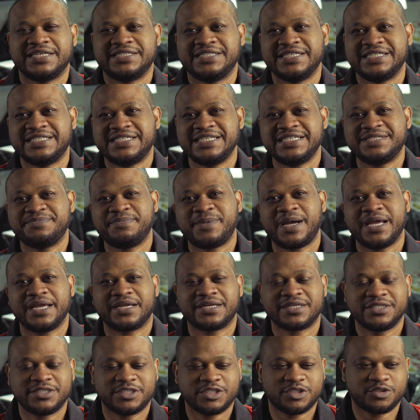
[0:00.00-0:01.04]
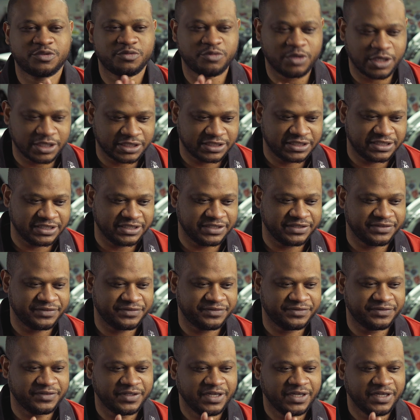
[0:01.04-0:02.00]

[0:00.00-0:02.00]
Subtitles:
This is my constructive